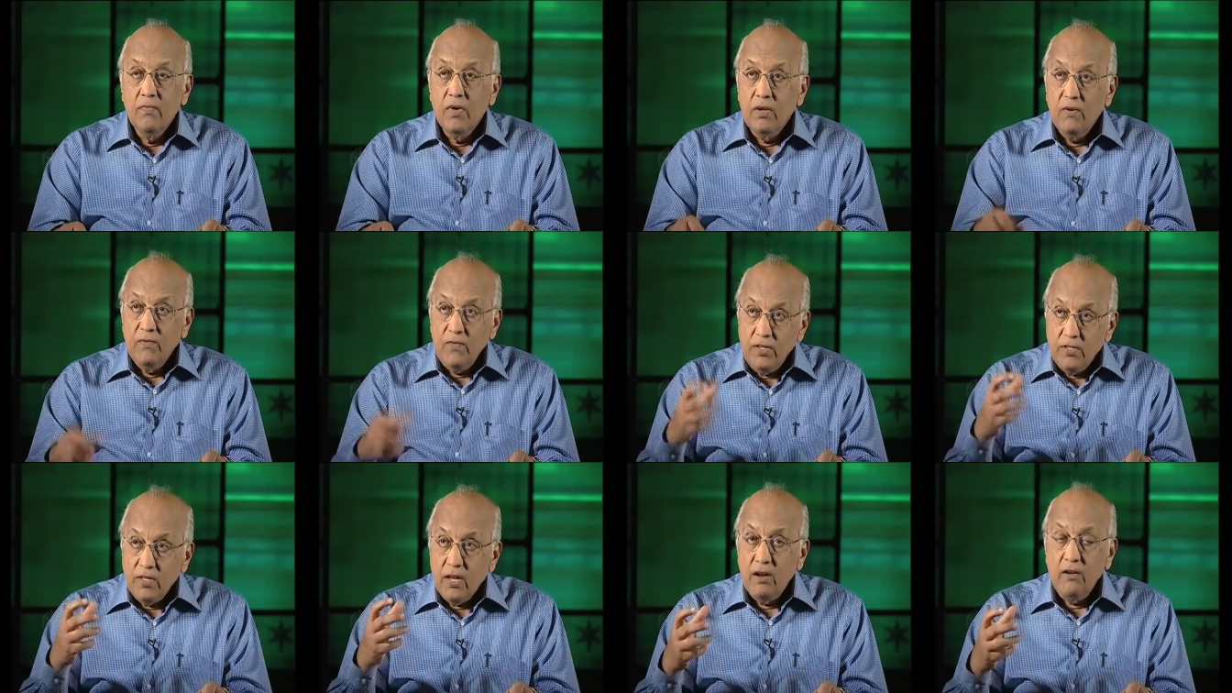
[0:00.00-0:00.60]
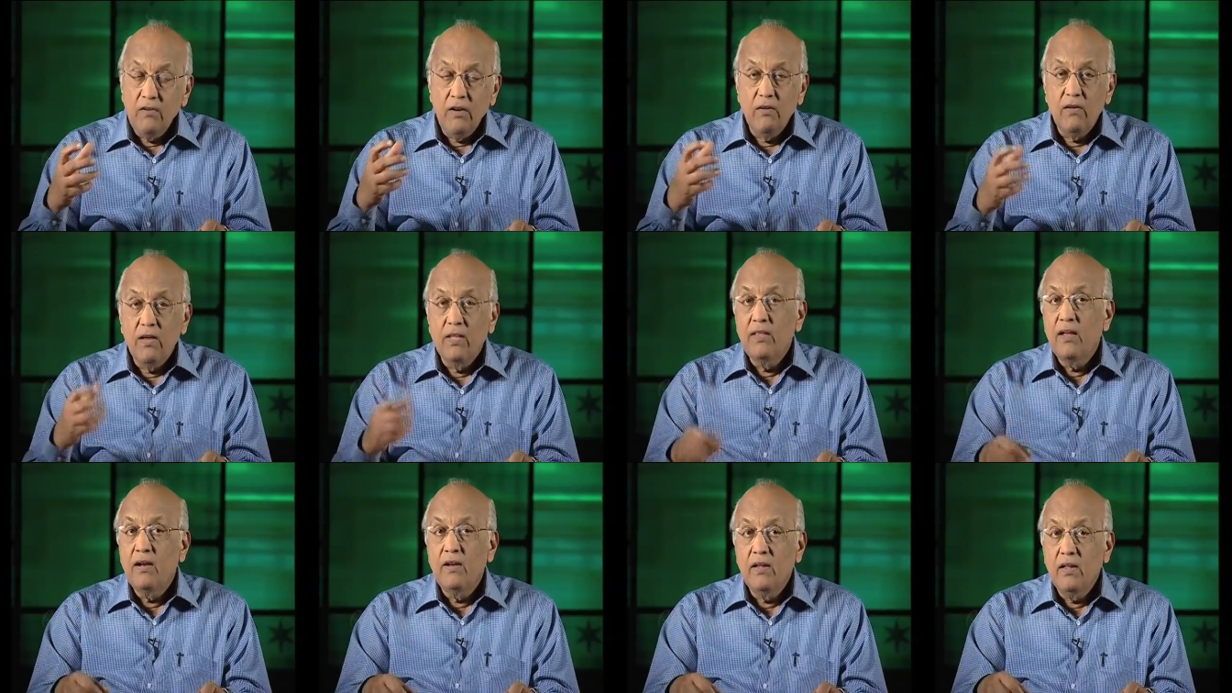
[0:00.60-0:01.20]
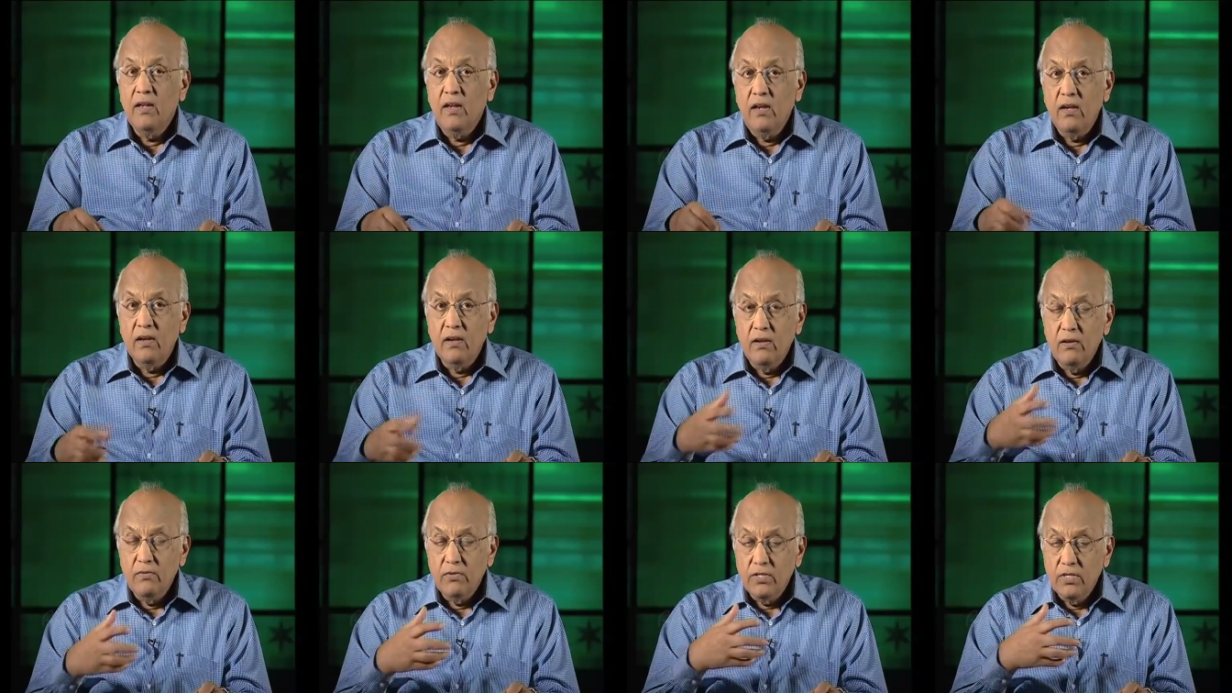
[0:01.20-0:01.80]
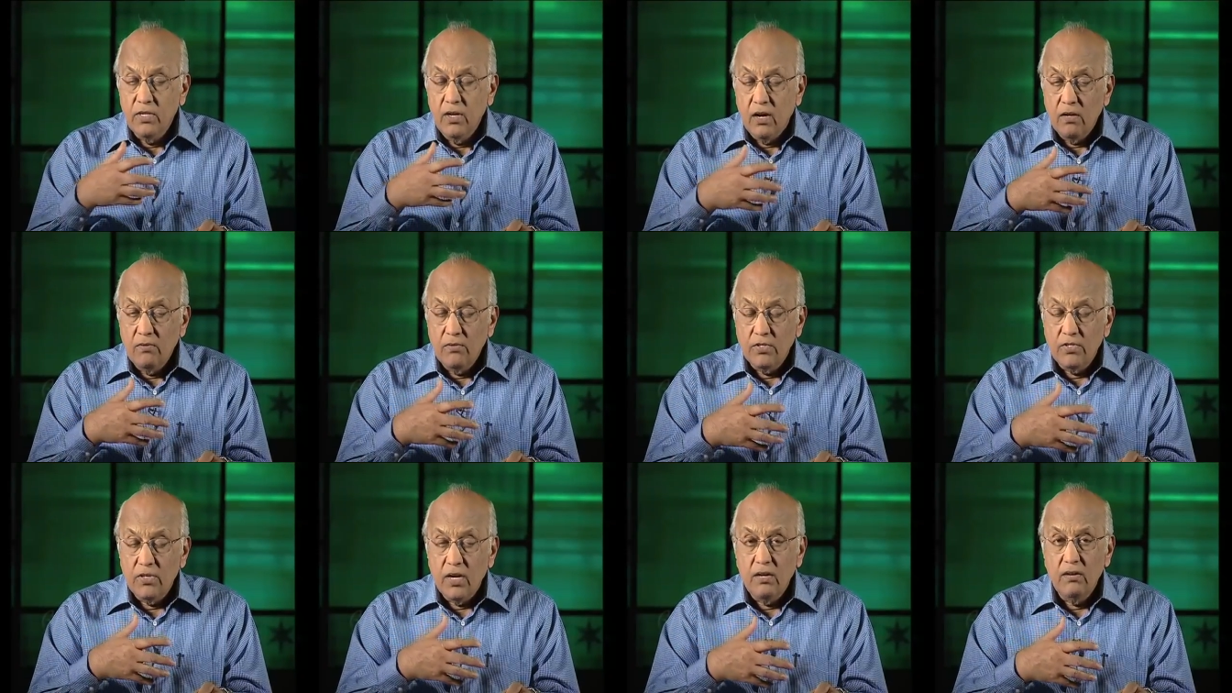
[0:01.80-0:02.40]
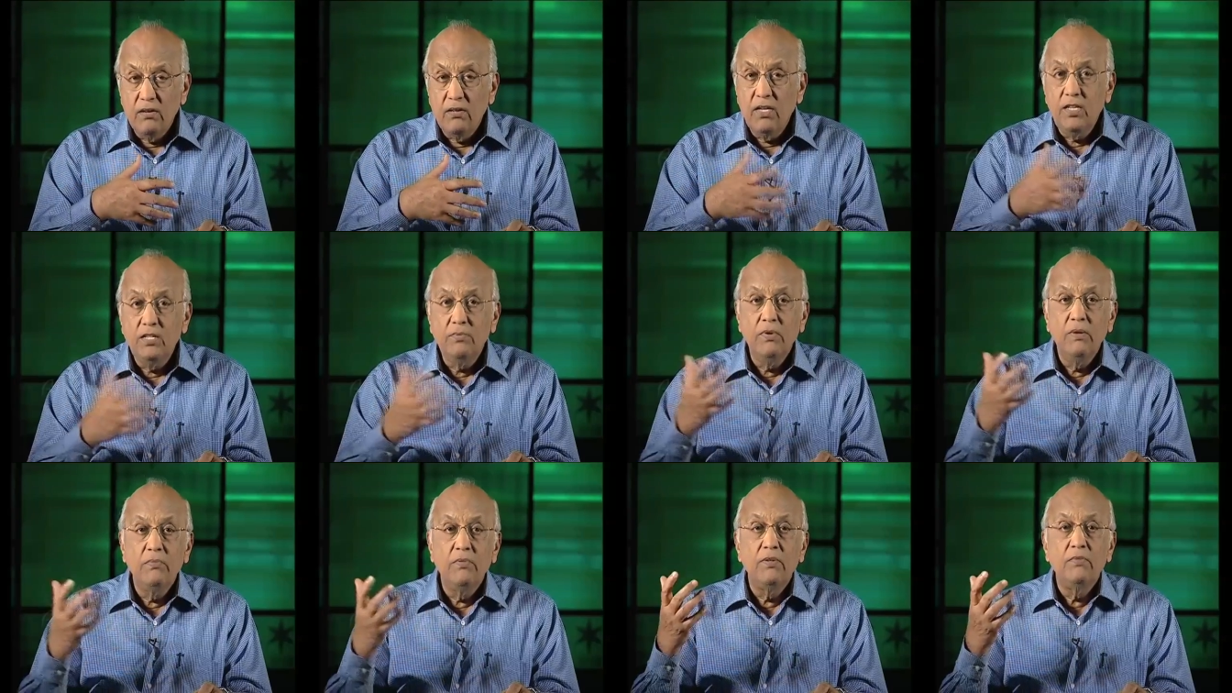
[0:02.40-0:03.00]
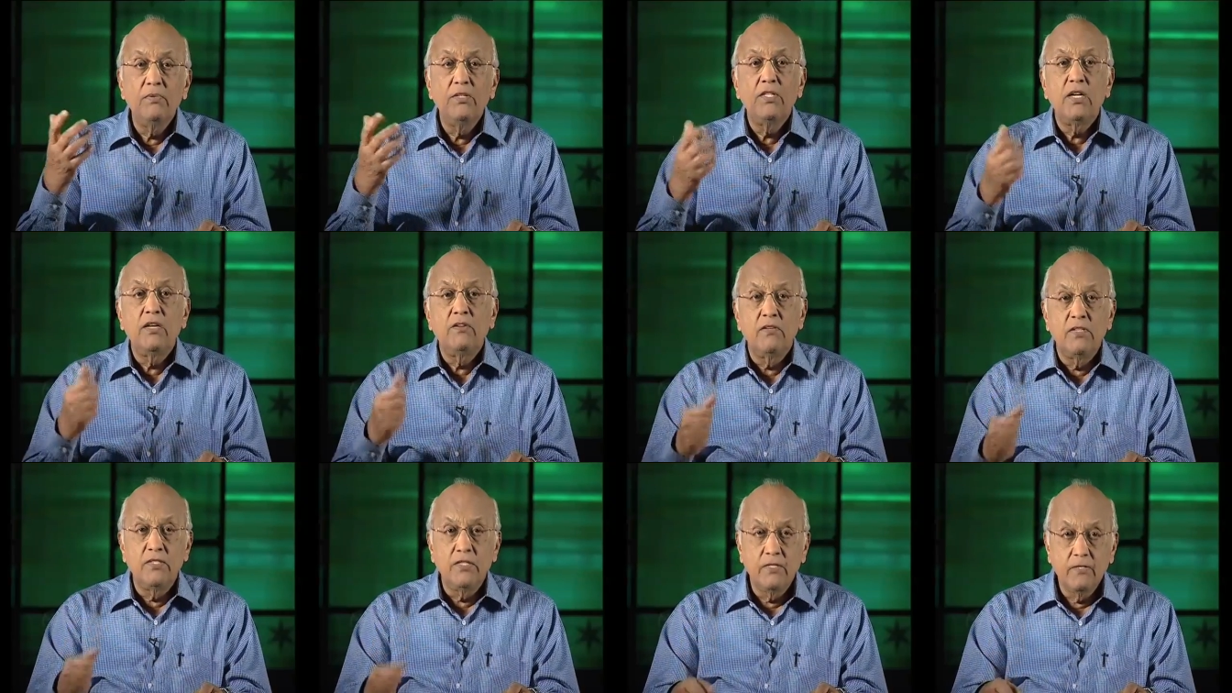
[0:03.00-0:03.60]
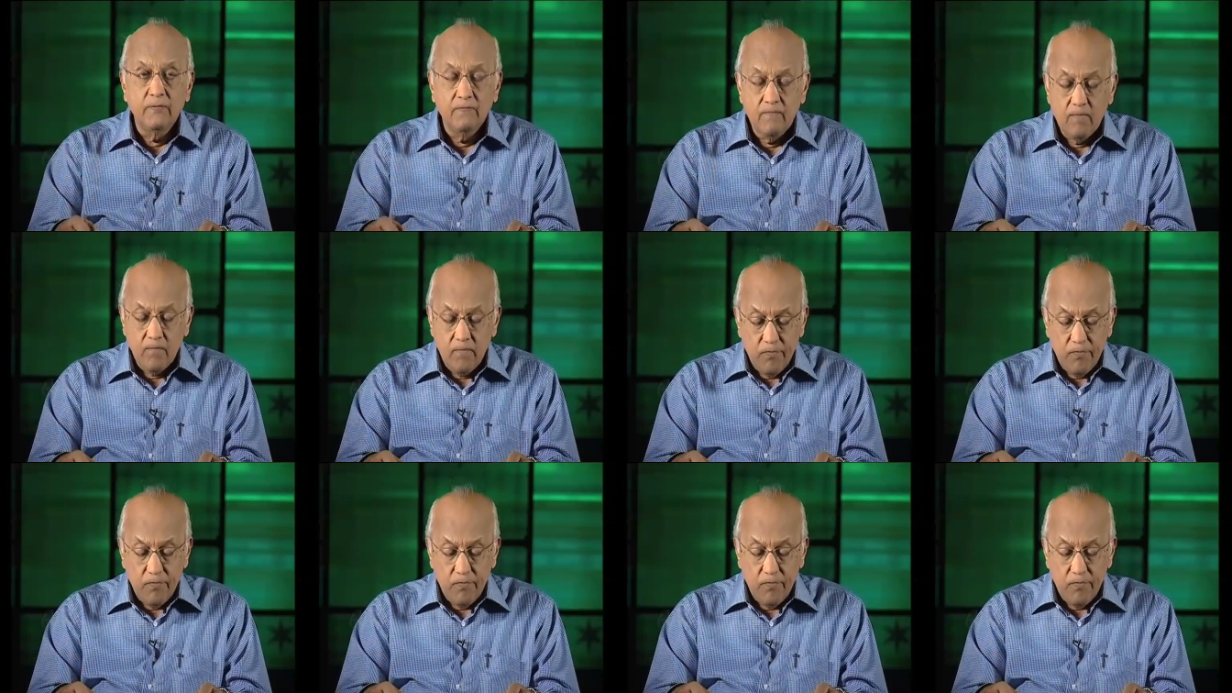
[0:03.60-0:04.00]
But if he's hungry, right there he can eat it. It was God was trying to teach people to be generous.